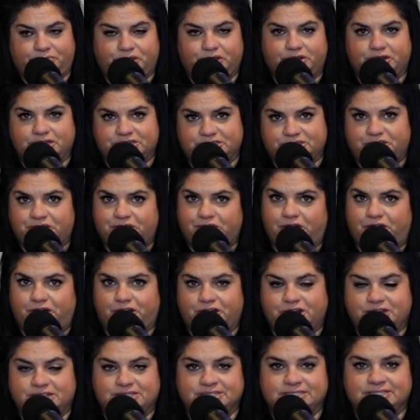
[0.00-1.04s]
they're into their
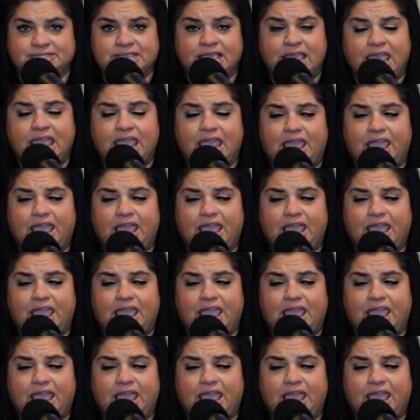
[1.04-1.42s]
curtains.